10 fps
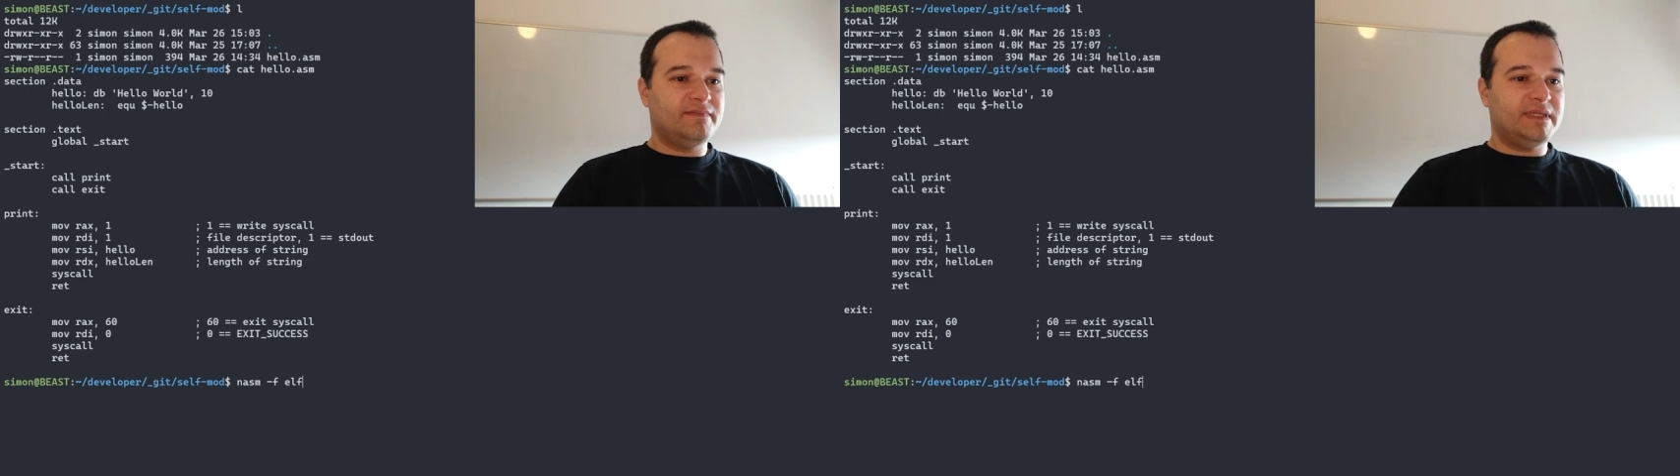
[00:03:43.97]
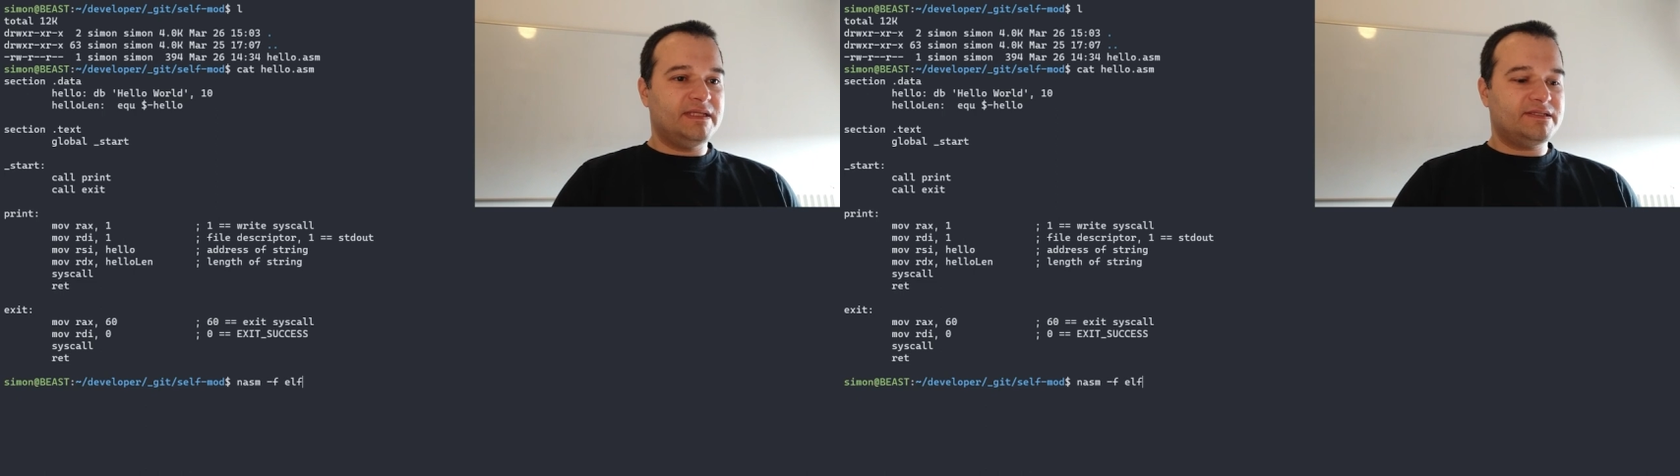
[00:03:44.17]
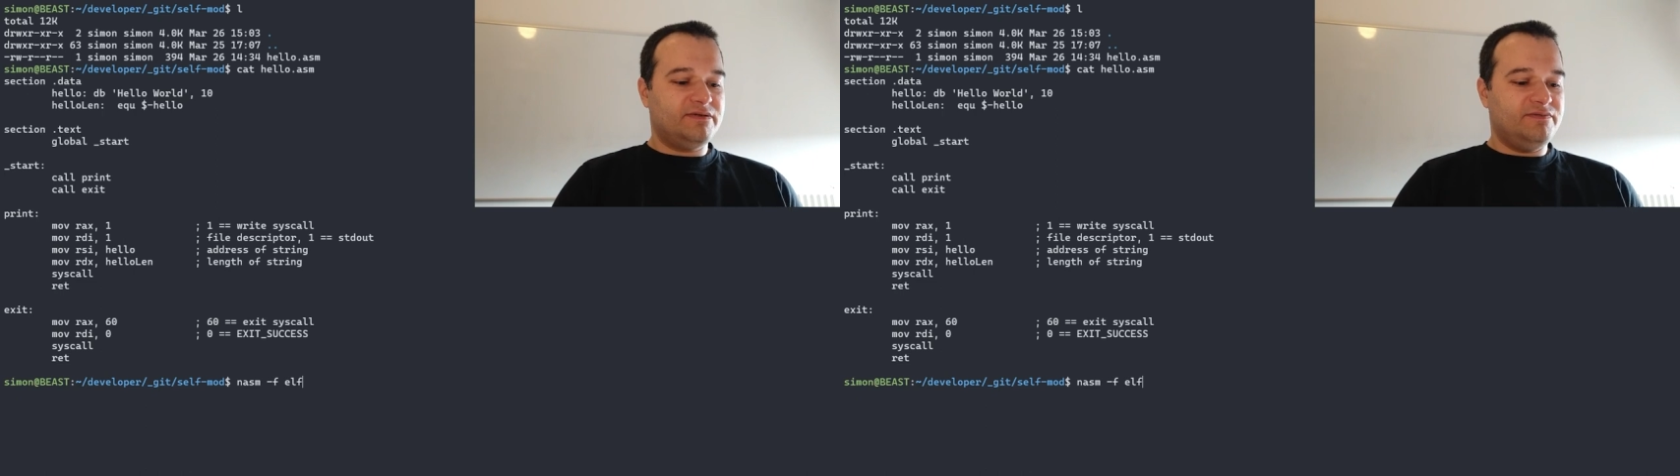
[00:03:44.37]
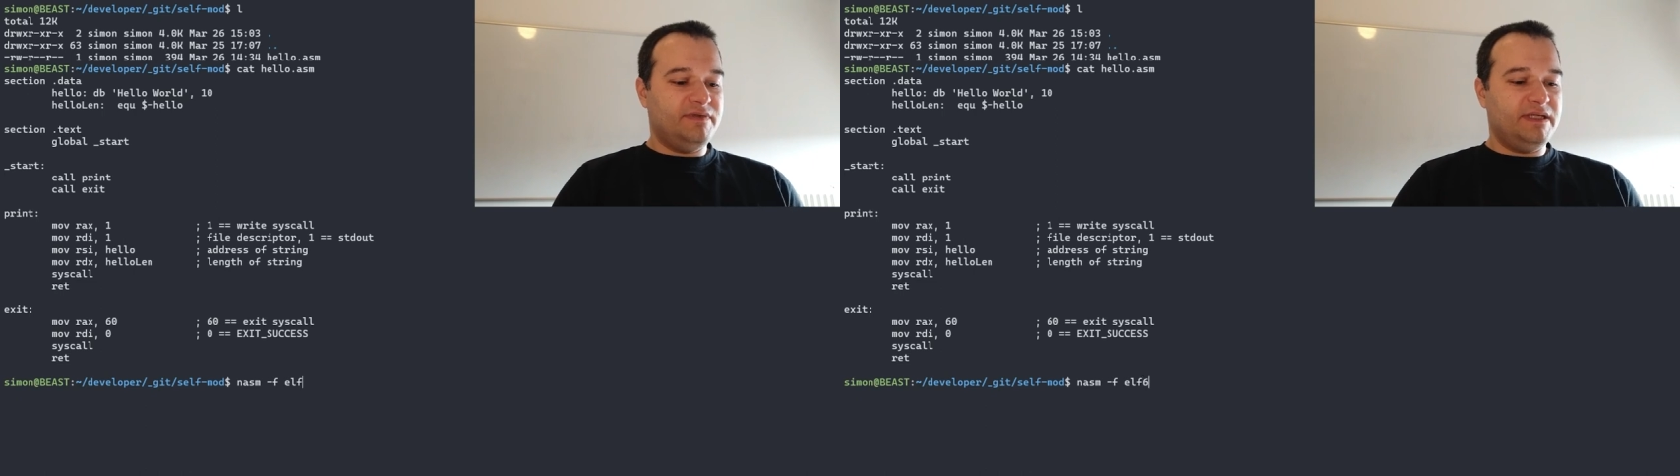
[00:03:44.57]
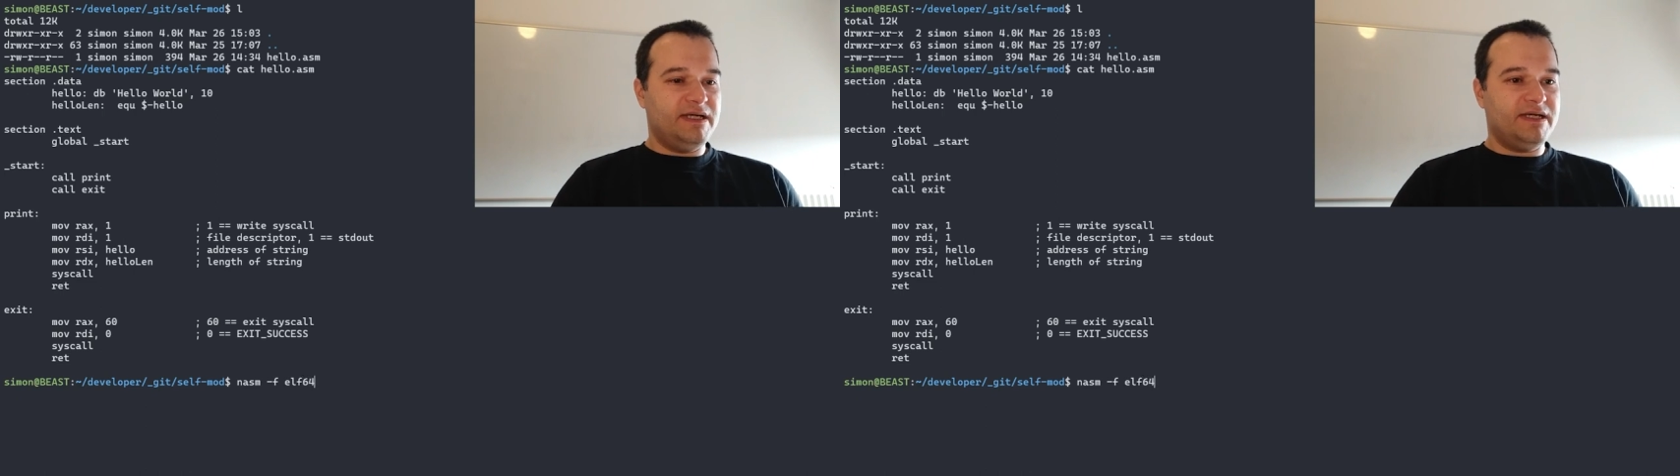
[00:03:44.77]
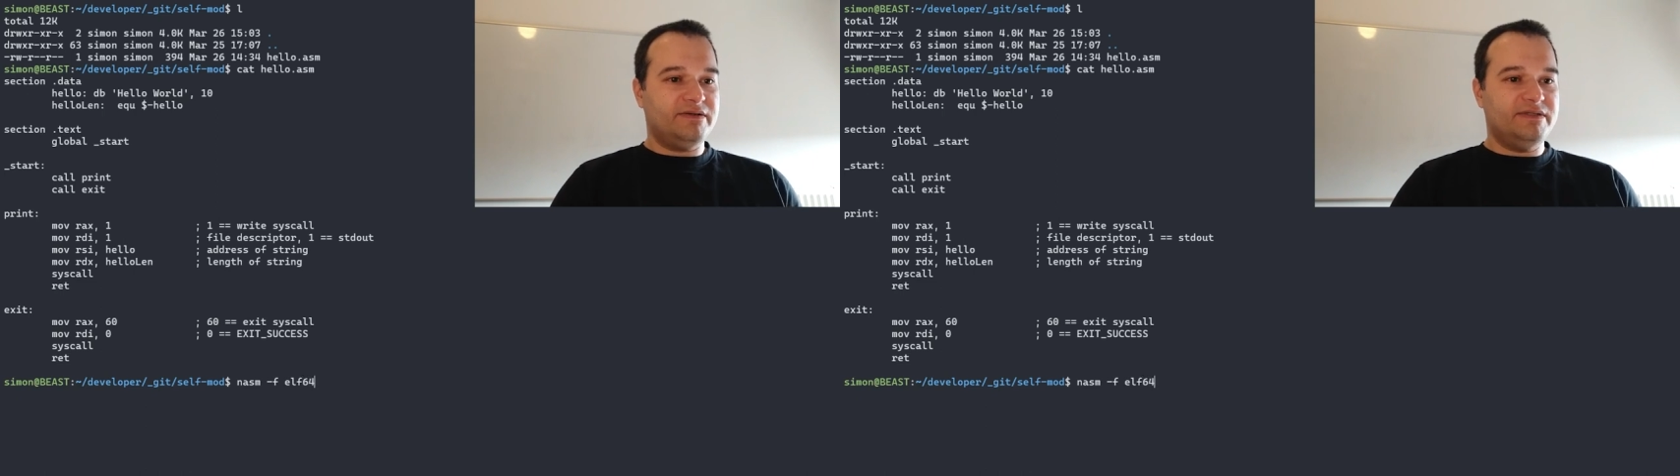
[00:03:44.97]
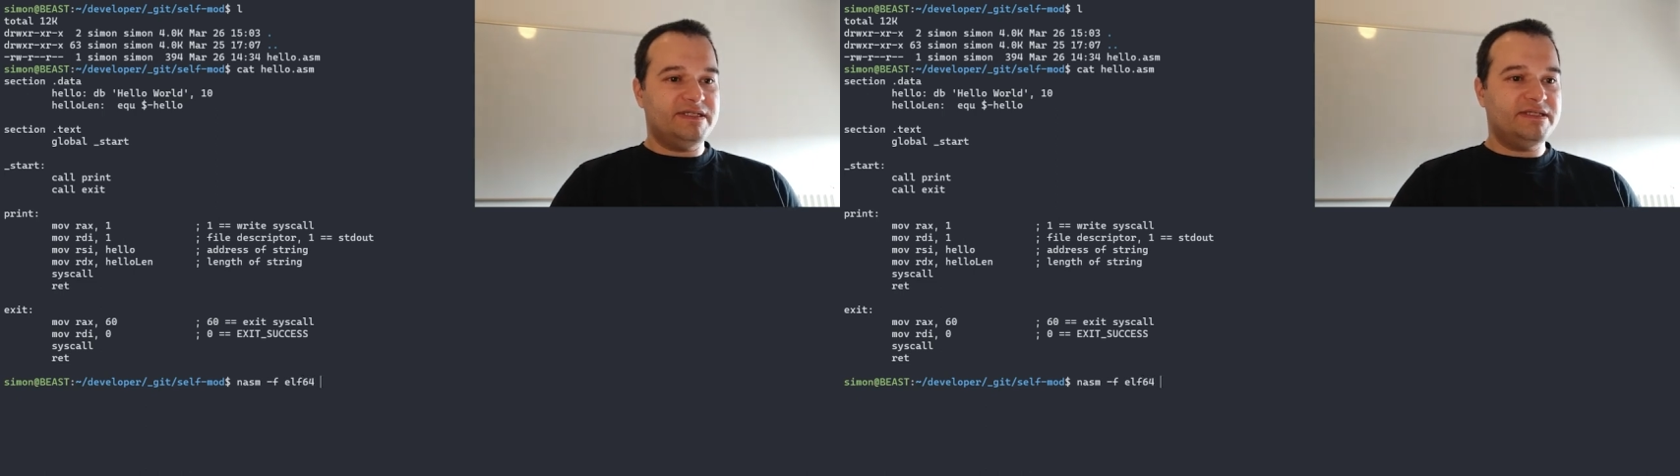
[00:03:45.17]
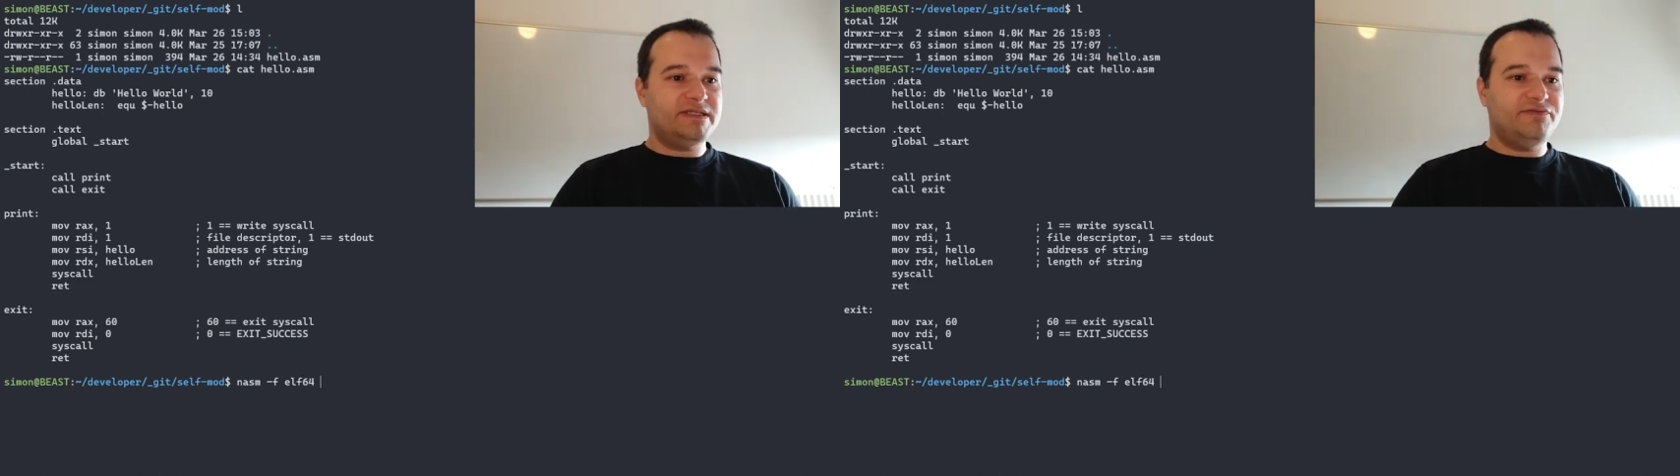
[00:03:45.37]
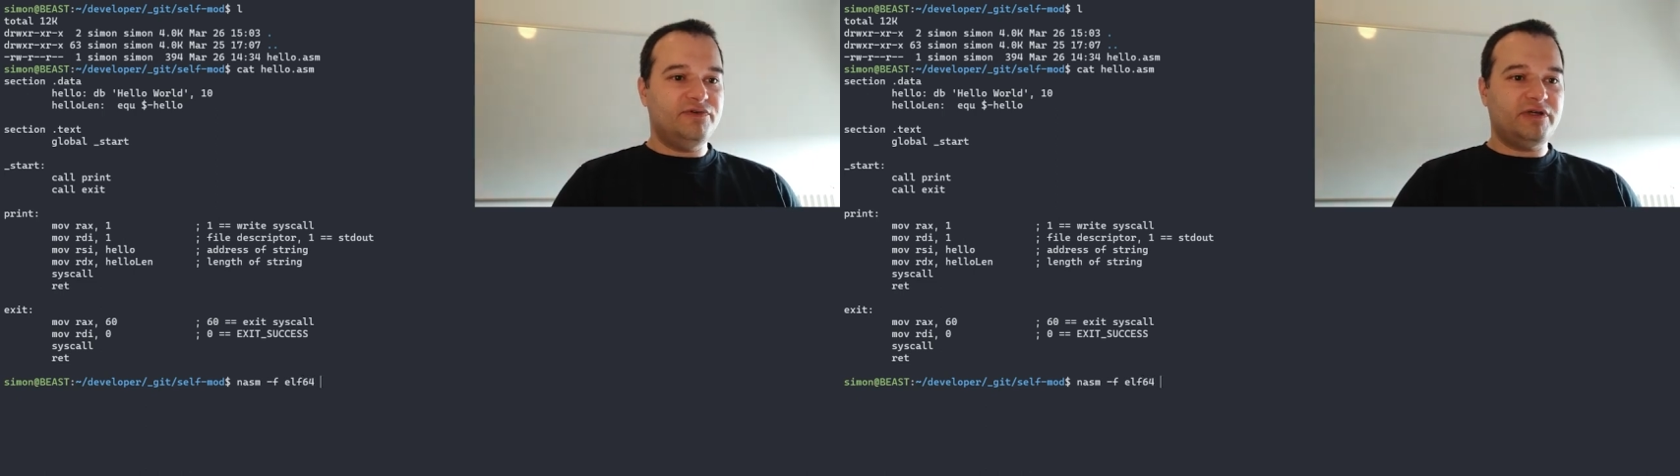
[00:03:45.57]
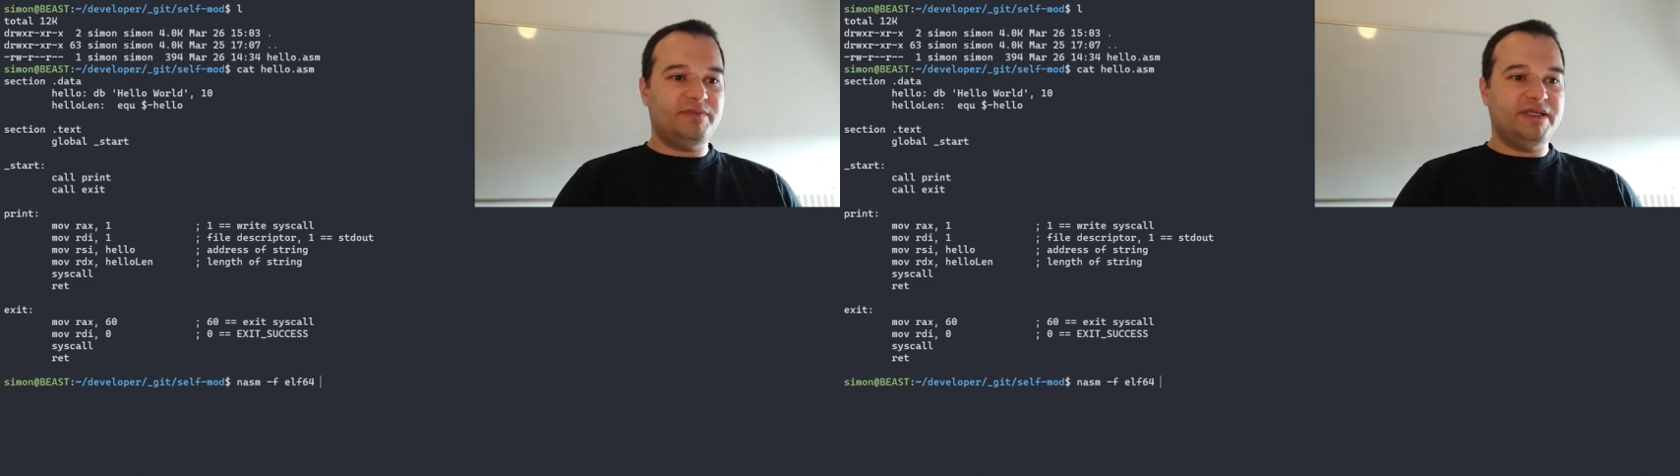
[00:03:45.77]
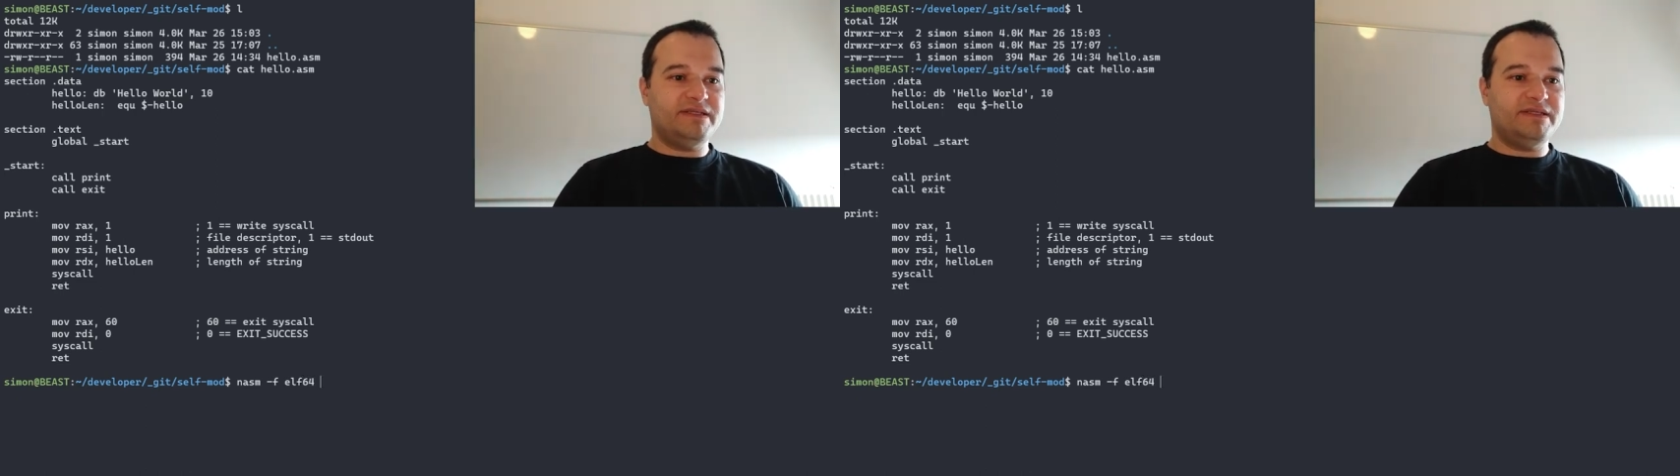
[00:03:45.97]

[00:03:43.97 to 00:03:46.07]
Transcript: So we are on 64-bit.